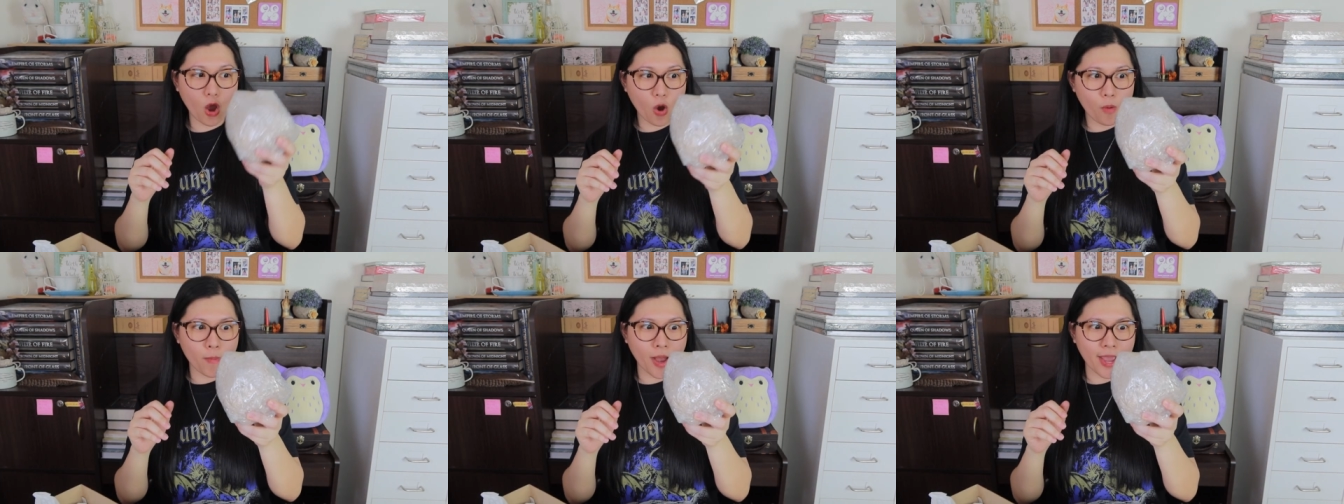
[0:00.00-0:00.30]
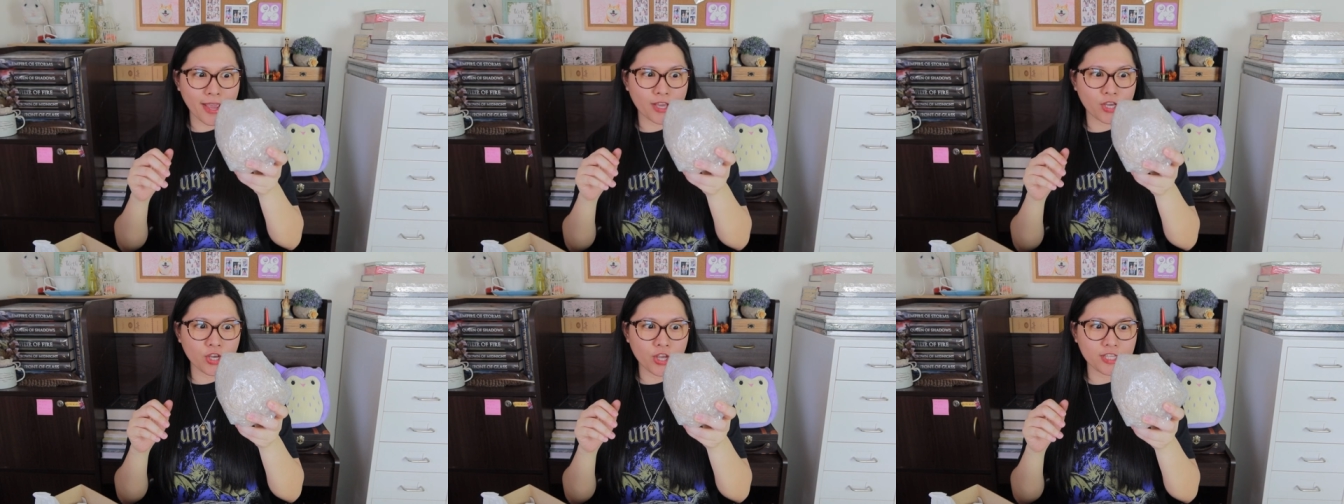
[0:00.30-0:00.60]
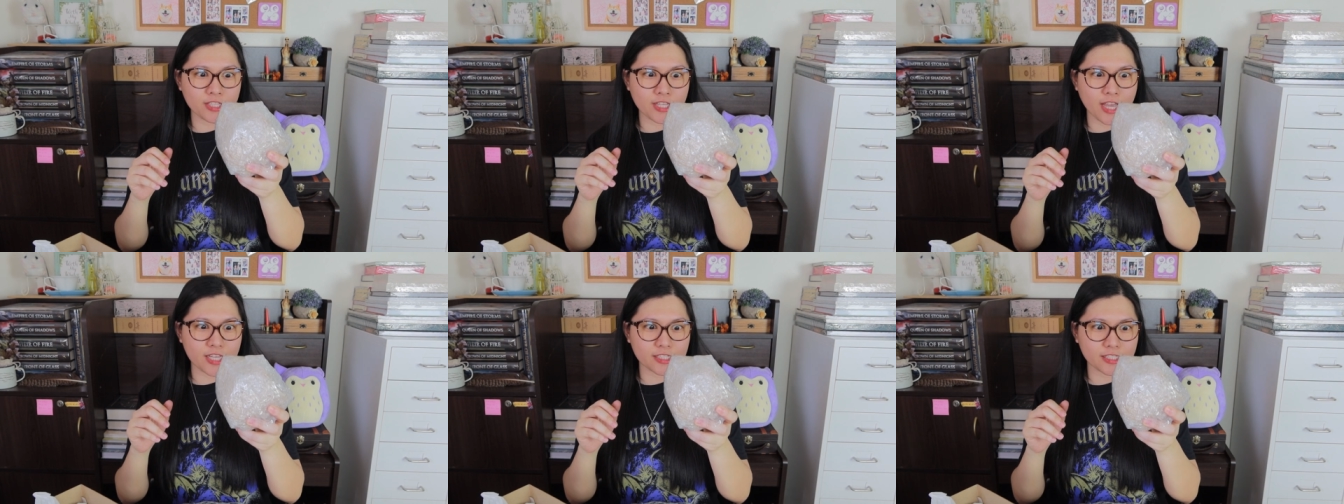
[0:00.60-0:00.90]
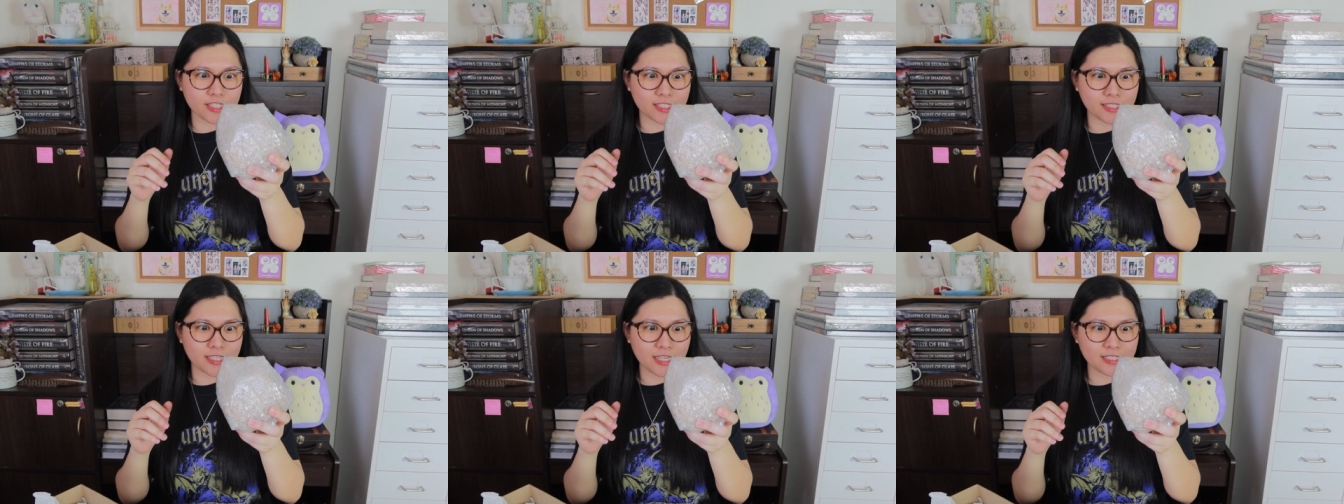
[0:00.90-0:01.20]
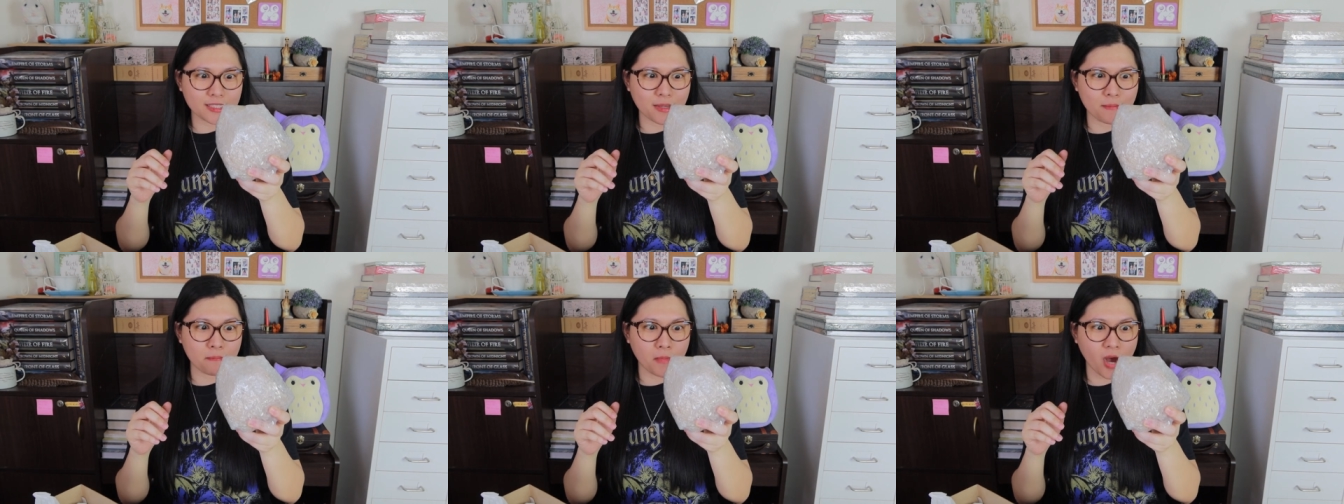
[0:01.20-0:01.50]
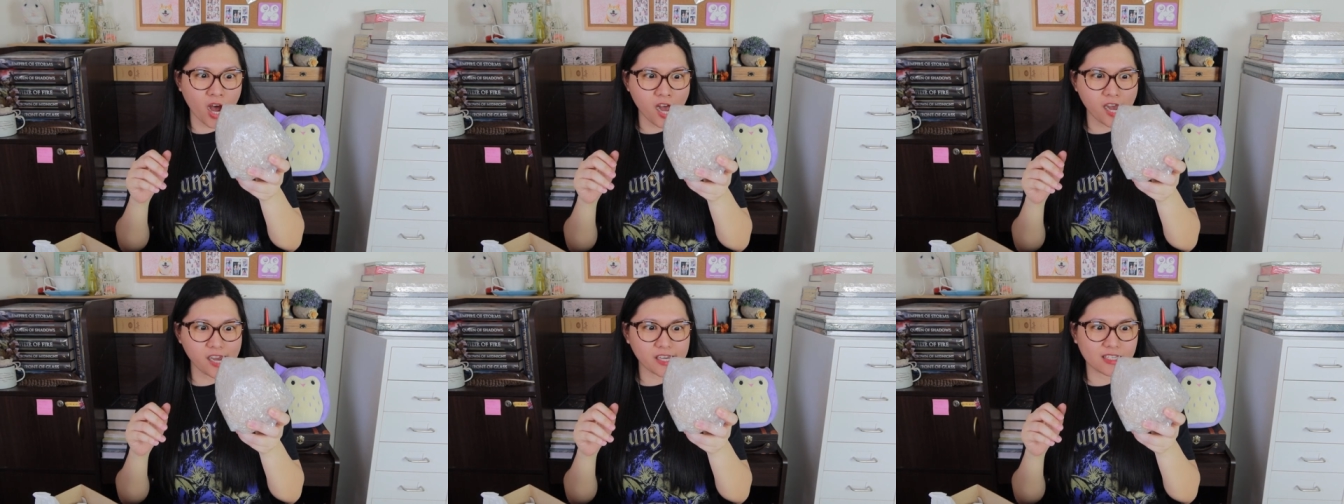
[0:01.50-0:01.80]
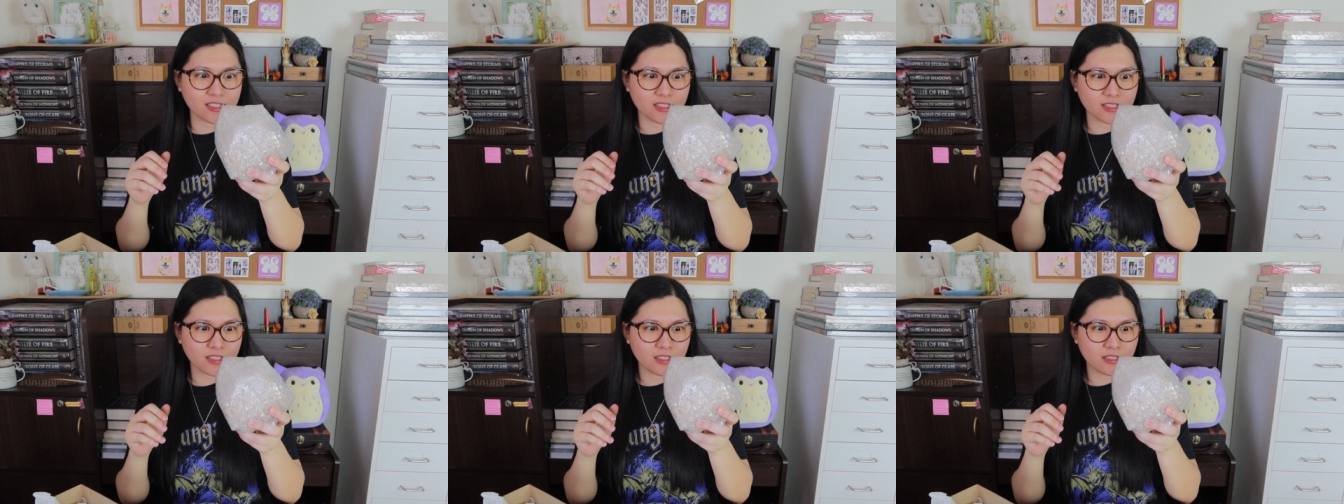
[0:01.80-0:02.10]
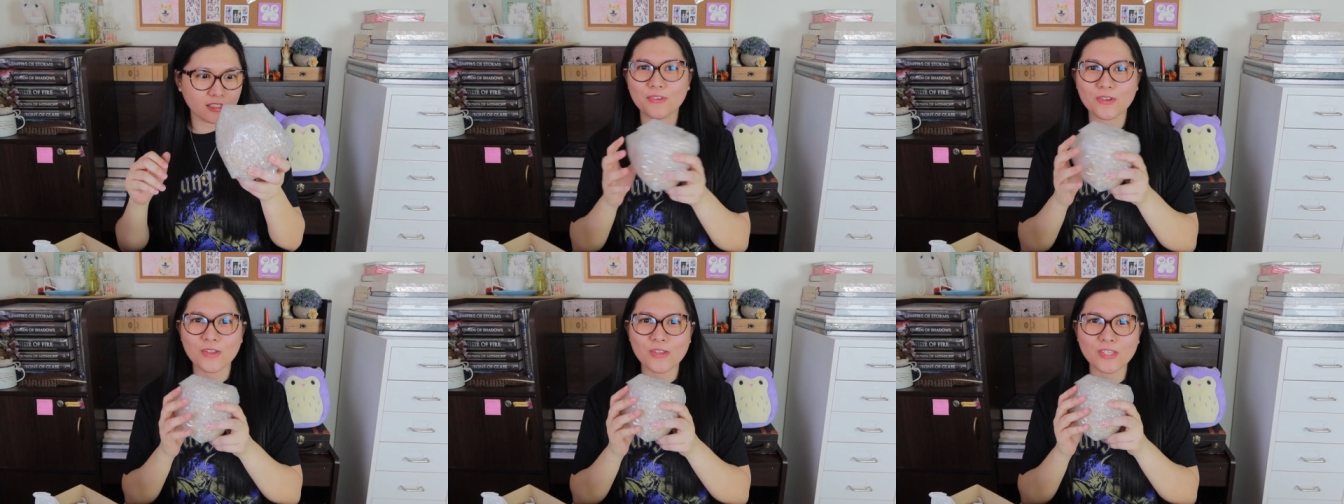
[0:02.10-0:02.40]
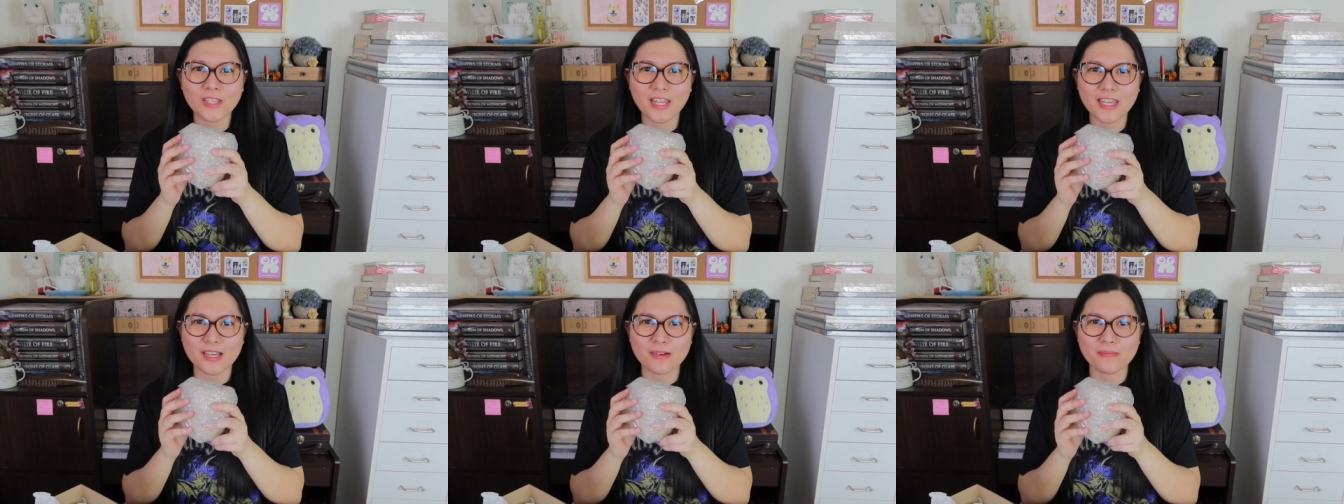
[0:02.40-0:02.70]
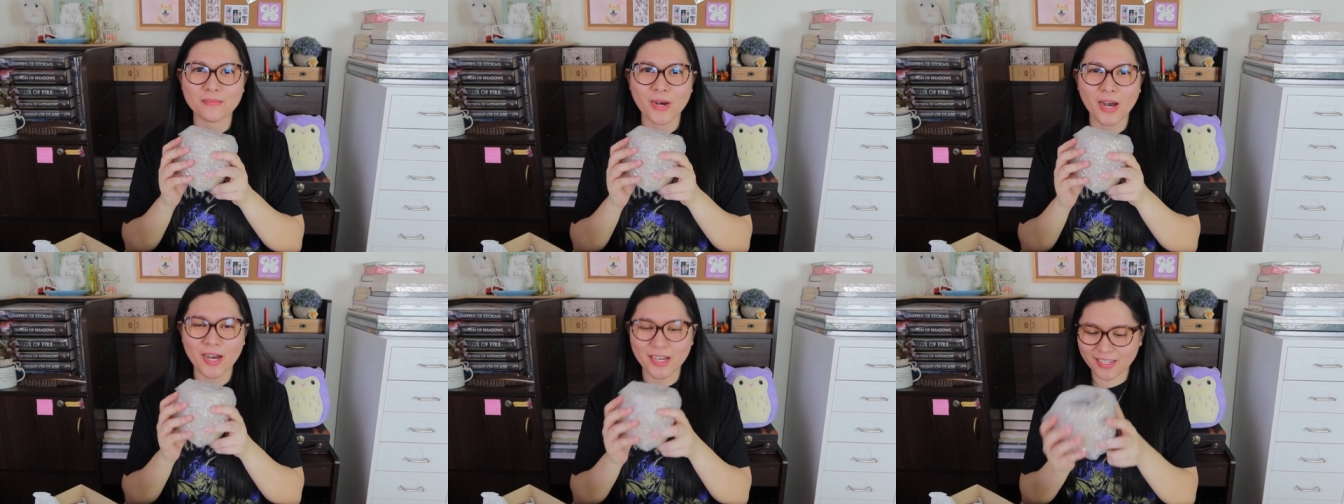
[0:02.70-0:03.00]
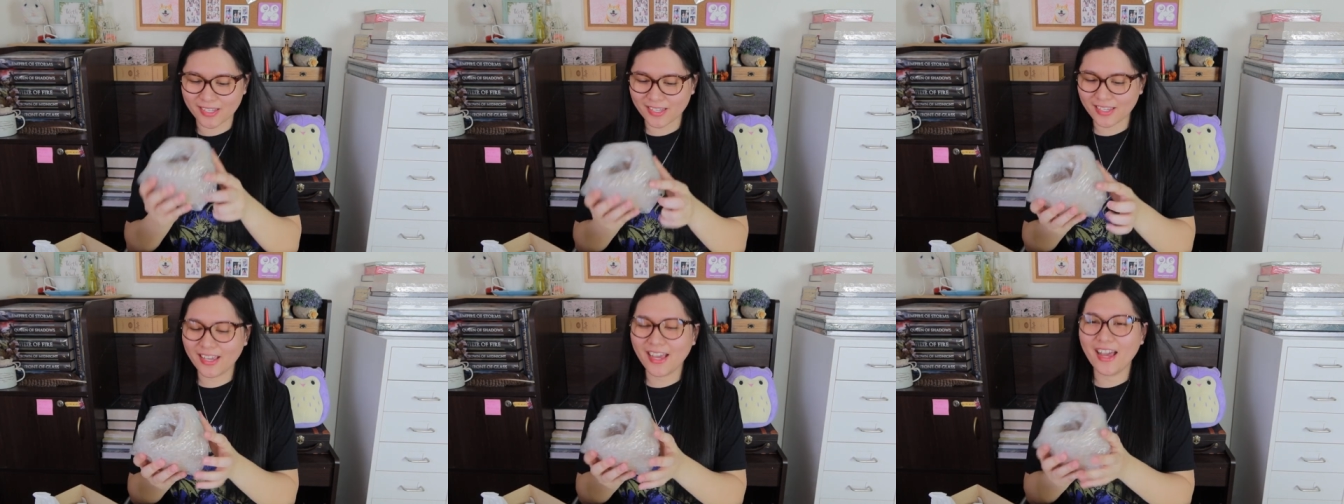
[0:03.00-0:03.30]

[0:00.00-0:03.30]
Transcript: Oh my goodness, is this a mug? Feels like a mug.